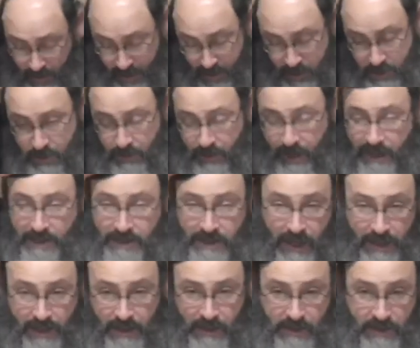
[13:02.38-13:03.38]
right? So that's
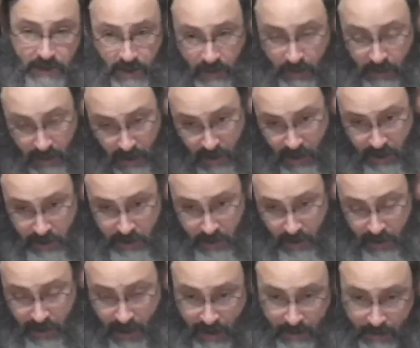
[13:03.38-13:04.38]
not necessarily. So
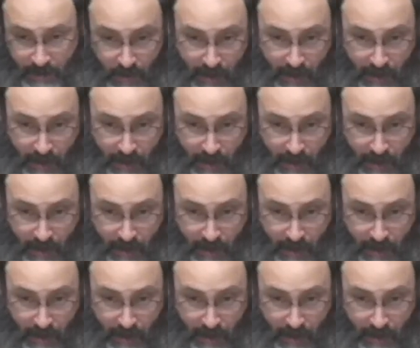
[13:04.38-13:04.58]
you don't